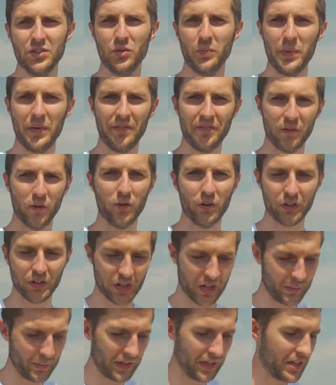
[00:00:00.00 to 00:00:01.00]
So before
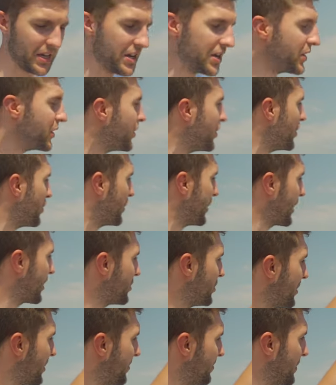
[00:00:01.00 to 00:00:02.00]
coming here, we
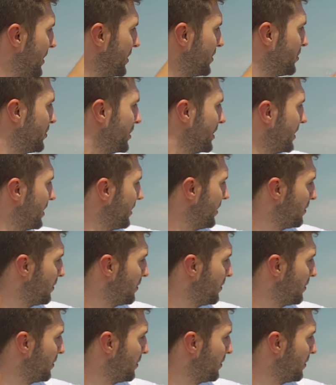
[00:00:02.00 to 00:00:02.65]
actually have been to the